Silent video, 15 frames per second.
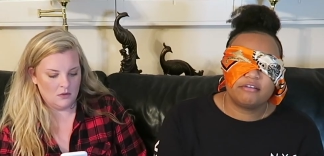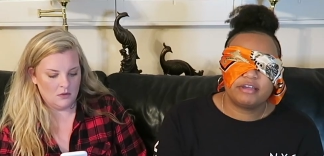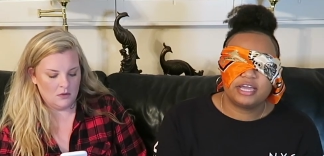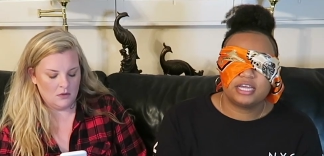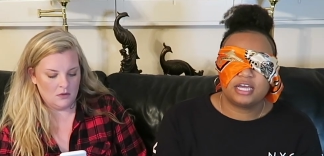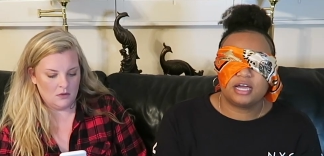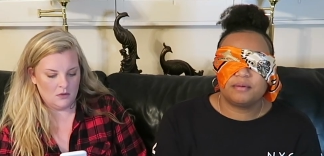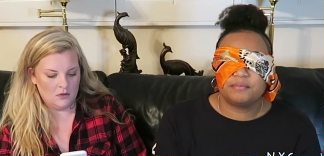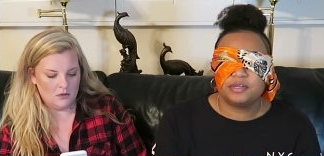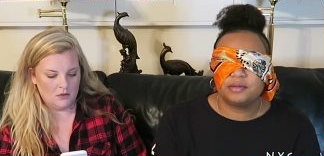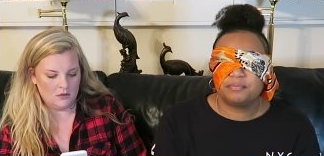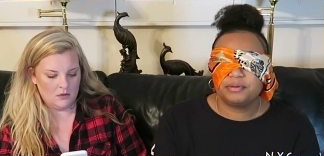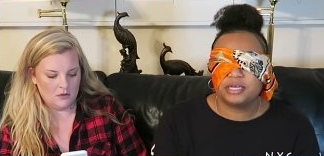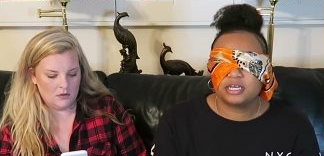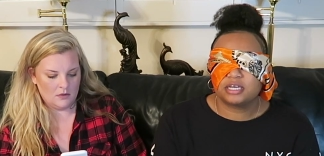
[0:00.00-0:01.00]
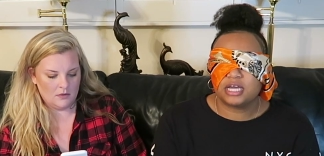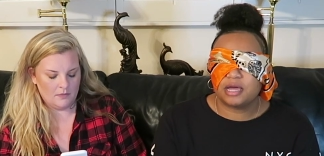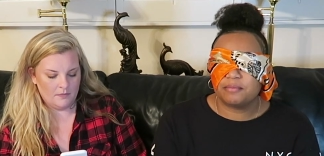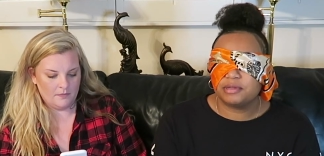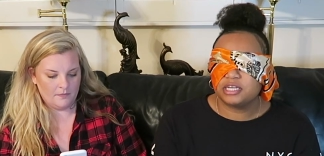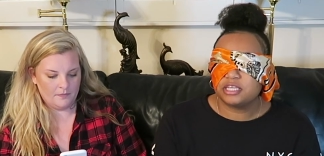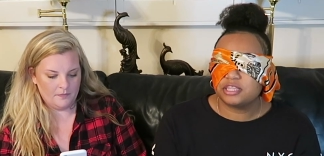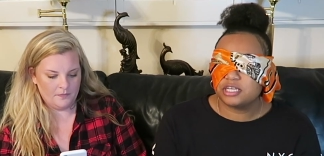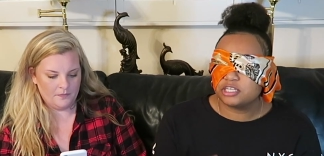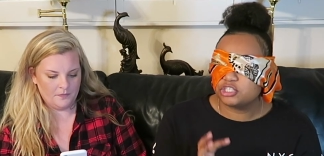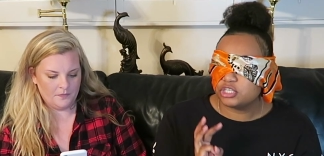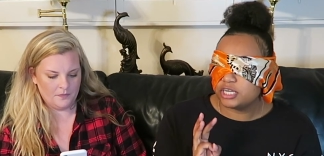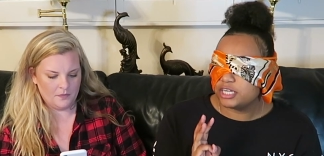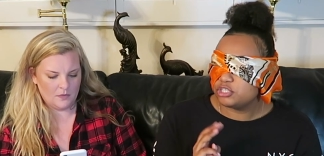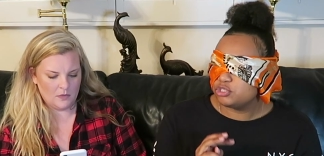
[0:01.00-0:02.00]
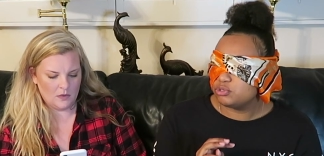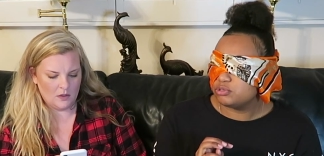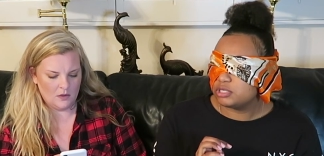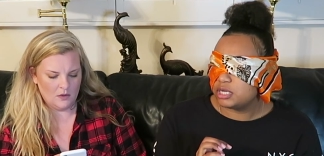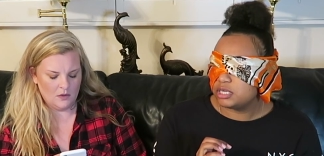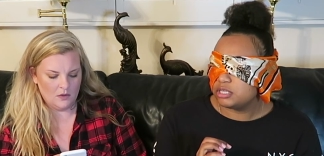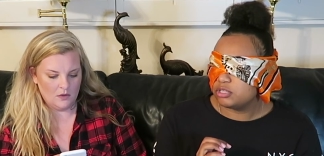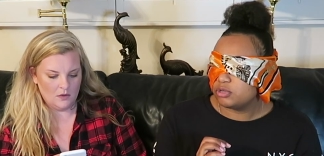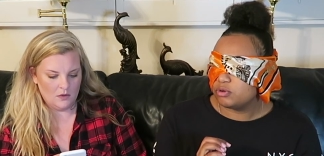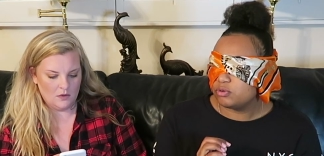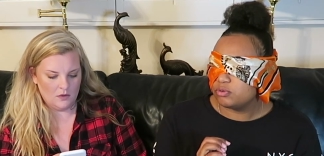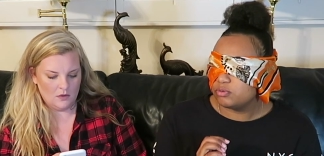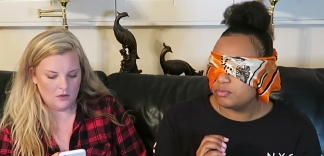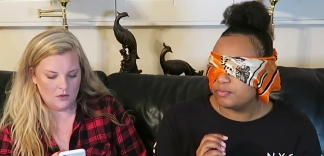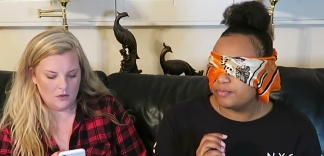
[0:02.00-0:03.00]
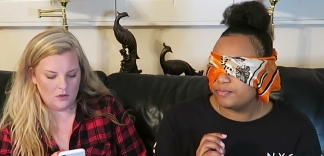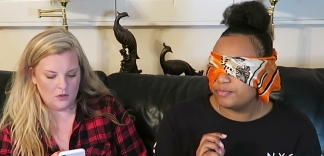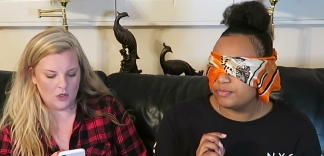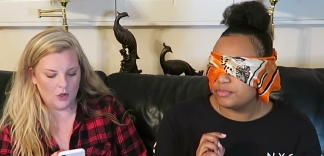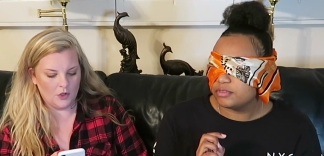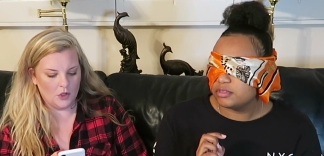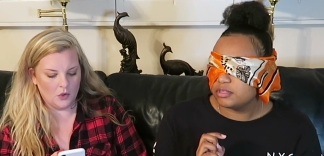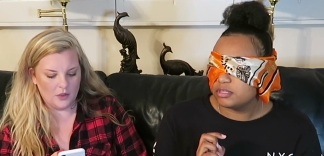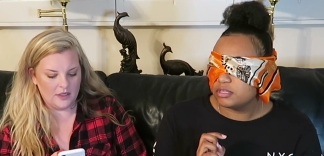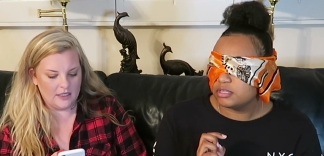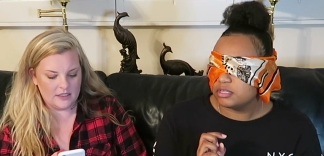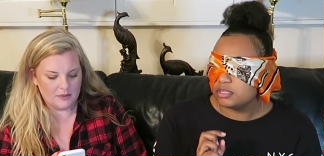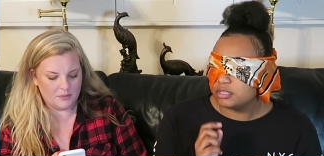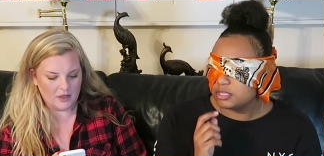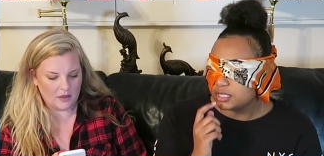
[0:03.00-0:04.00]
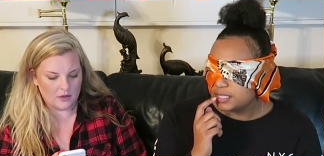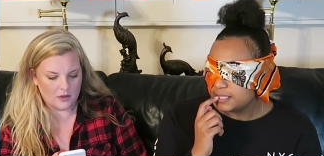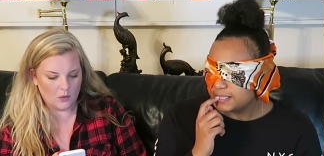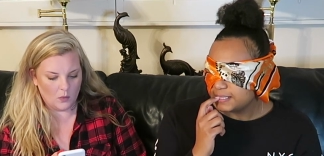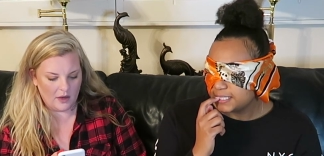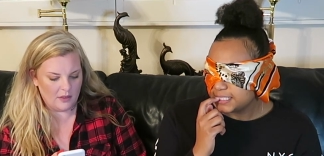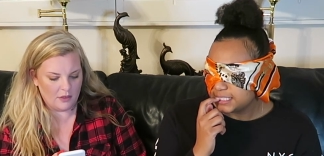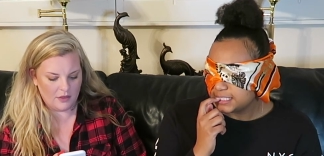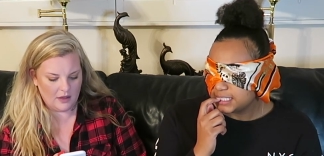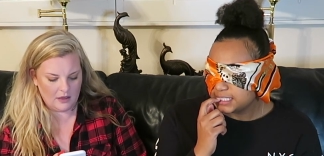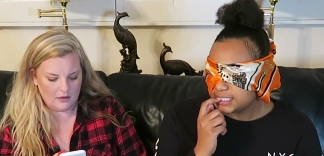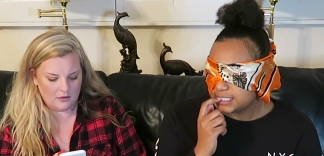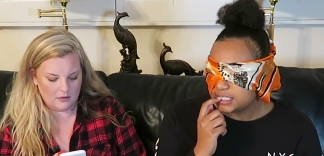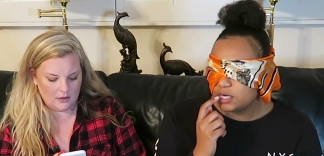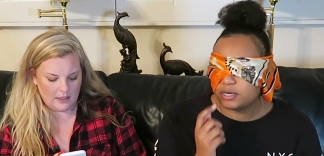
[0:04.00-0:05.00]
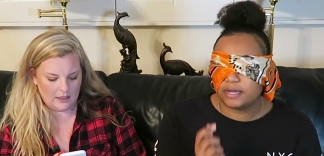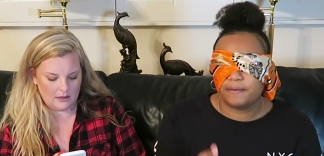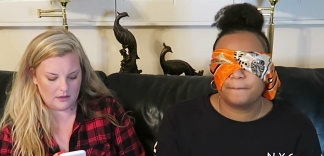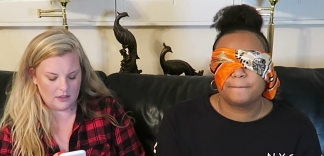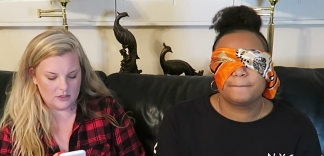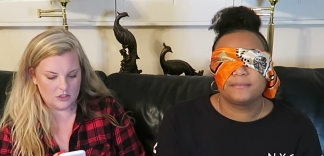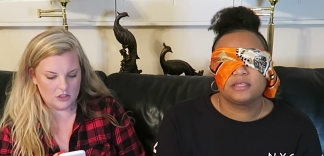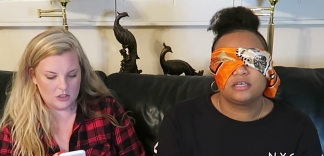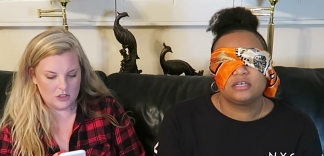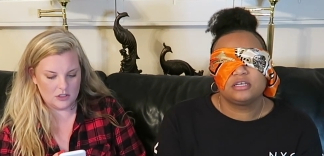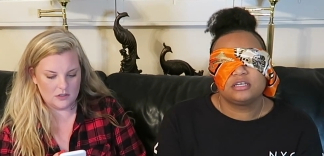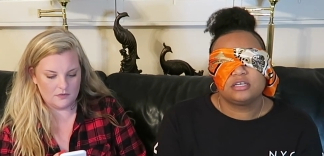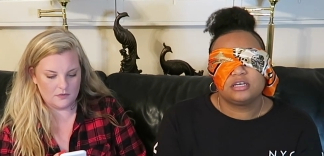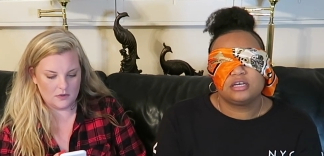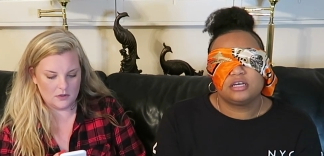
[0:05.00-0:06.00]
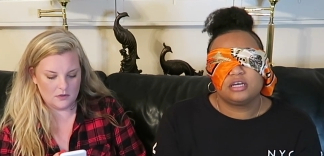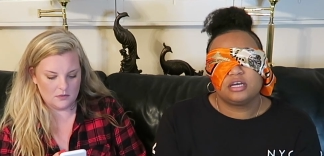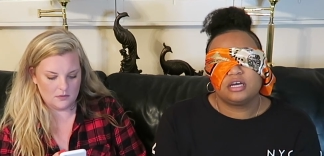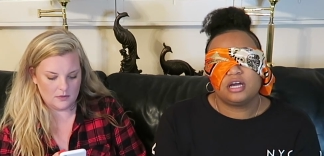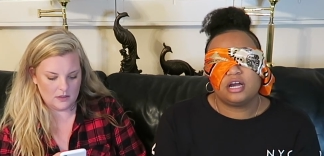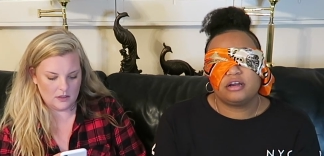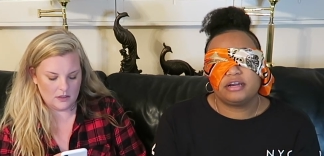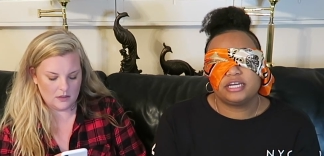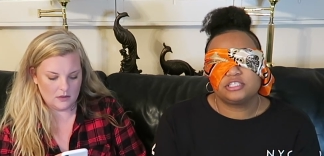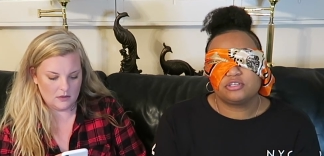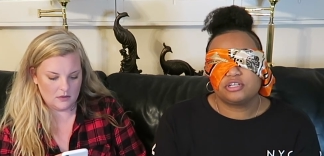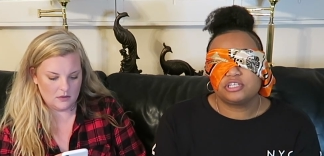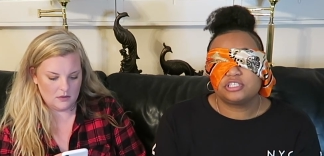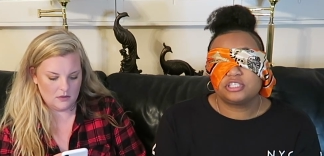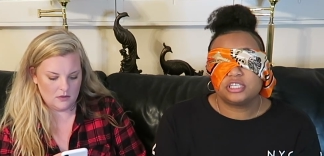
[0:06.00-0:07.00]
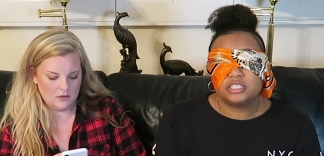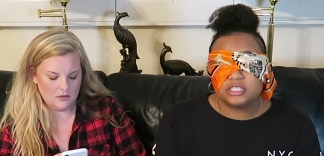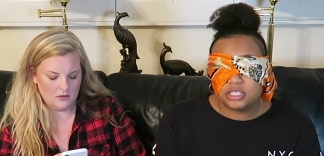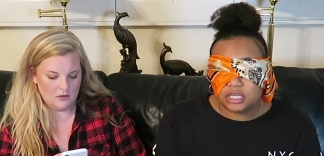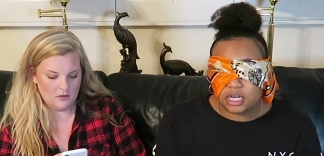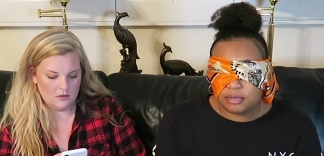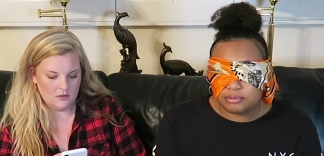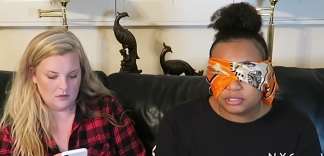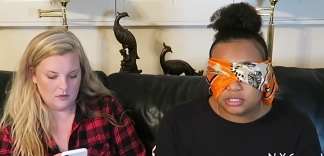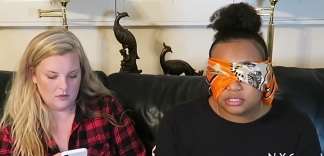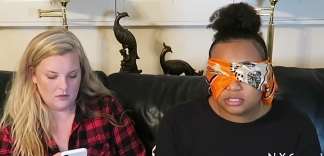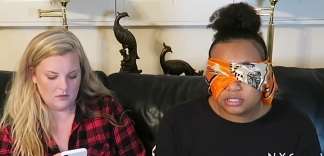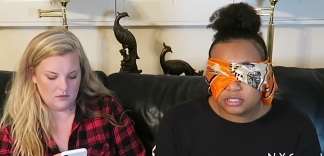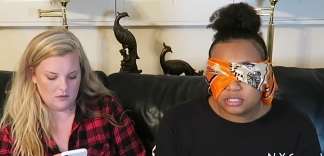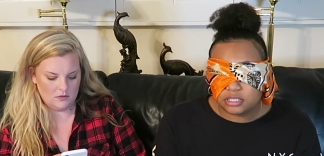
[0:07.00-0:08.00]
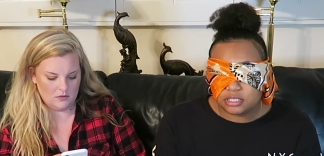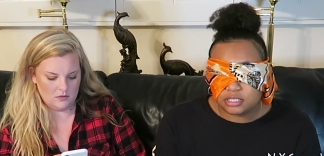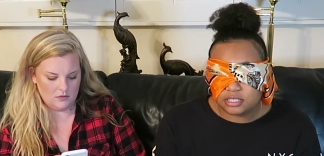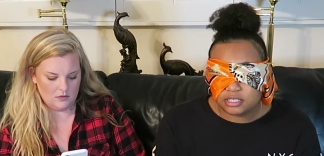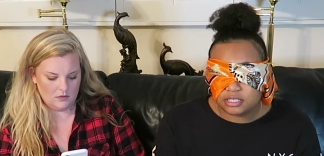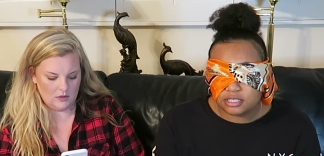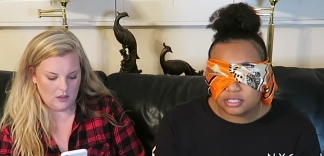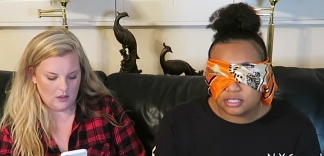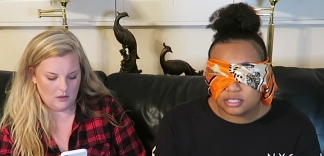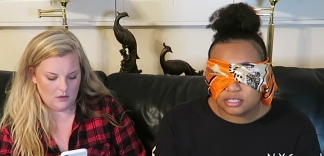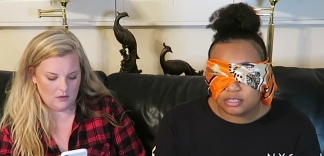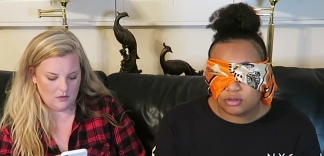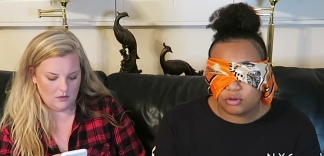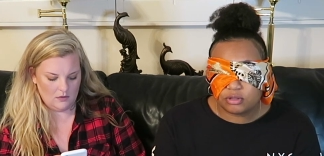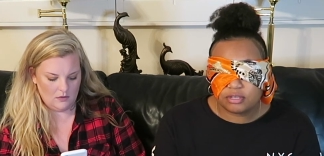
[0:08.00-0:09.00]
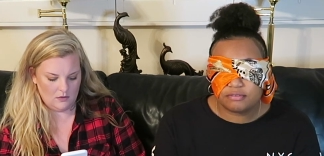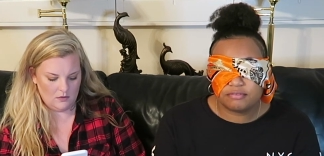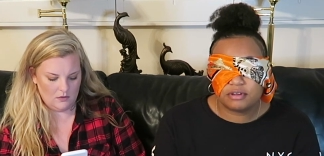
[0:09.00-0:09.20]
Speaker 1: All right, I'm gonna pick. How many things should I choose on it though?
Speaker 2: No, you only need to pick the one thing. Okay. Like,
Speaker 1: this is just for. All right, so there's 13 options. Yeah. Holy